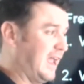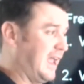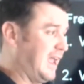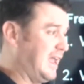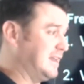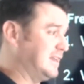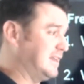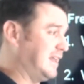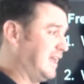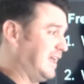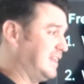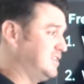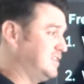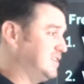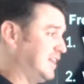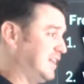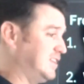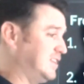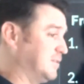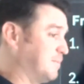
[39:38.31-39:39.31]
and,
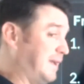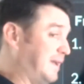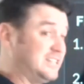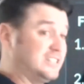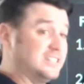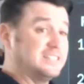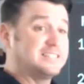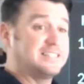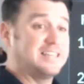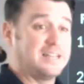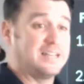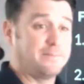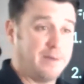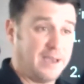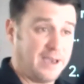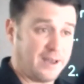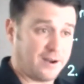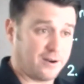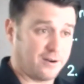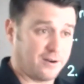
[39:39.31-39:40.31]
and, and your patient is getting
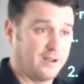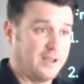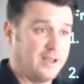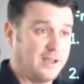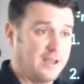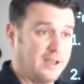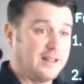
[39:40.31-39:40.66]
better,